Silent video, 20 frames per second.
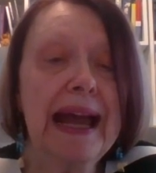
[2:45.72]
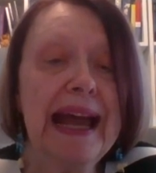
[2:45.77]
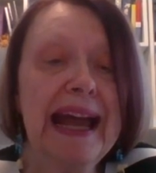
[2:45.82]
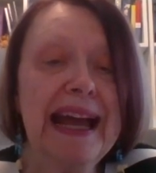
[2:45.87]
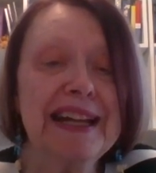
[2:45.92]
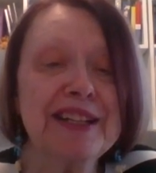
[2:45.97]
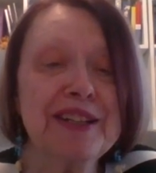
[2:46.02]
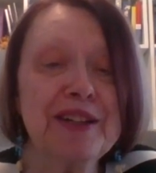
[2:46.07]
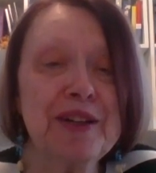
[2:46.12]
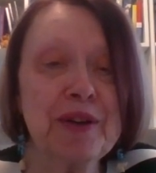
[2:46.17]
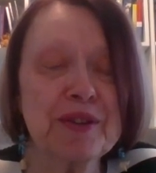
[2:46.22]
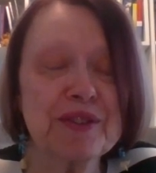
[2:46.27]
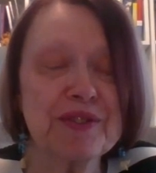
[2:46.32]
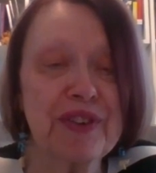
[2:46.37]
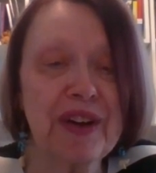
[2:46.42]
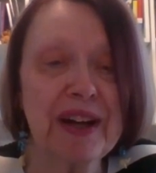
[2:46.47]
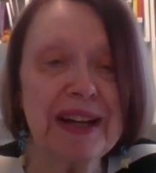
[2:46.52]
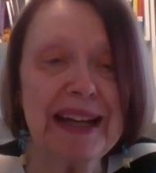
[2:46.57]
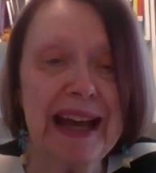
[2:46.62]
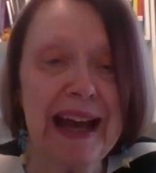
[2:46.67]
And it's
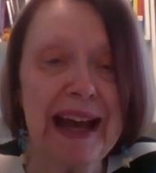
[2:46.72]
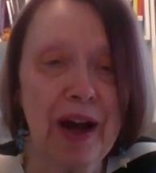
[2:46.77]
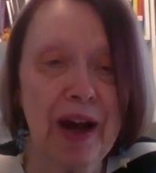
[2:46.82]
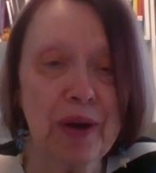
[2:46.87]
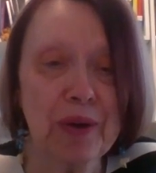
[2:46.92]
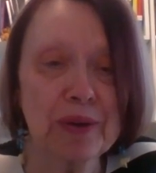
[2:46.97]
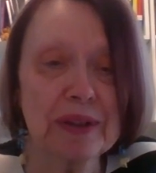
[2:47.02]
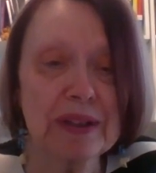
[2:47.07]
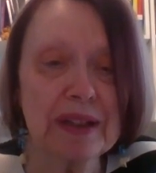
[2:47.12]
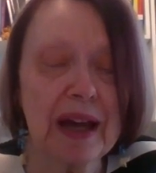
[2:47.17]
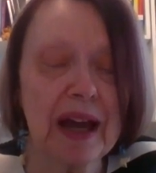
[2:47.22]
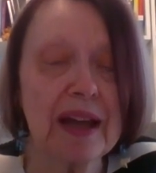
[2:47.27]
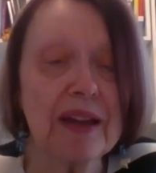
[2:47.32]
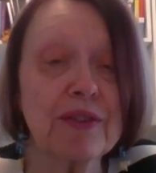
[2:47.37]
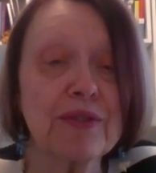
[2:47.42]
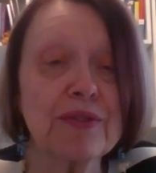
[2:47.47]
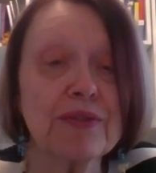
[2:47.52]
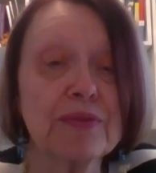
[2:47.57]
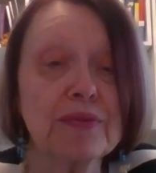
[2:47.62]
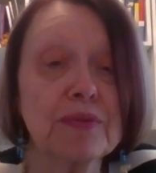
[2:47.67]
funny how
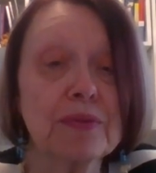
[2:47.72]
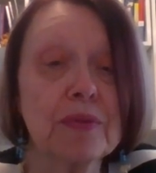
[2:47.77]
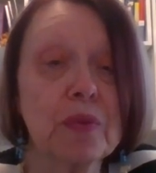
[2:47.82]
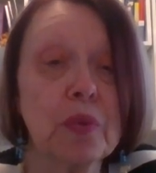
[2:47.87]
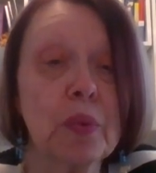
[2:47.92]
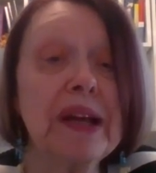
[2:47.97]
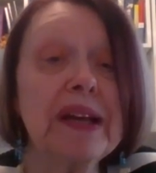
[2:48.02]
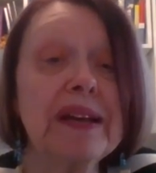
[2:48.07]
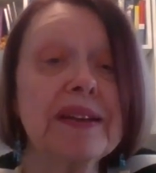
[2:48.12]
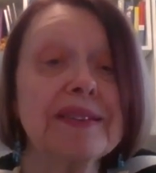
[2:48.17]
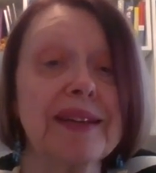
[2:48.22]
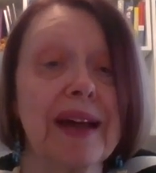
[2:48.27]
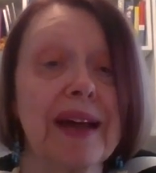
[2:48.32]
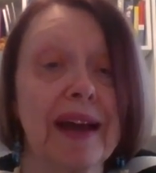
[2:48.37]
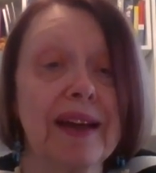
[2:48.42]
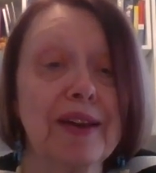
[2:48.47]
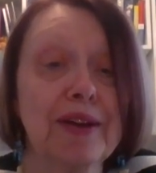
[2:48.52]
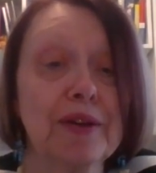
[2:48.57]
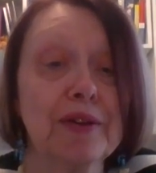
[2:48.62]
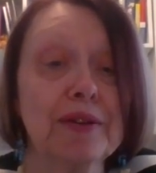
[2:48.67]
life winks
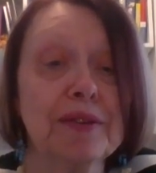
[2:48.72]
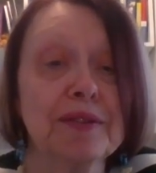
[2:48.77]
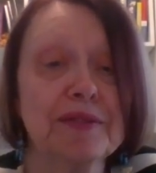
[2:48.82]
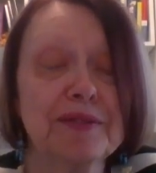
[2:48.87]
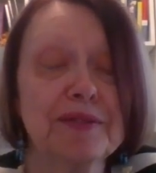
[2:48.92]
at you.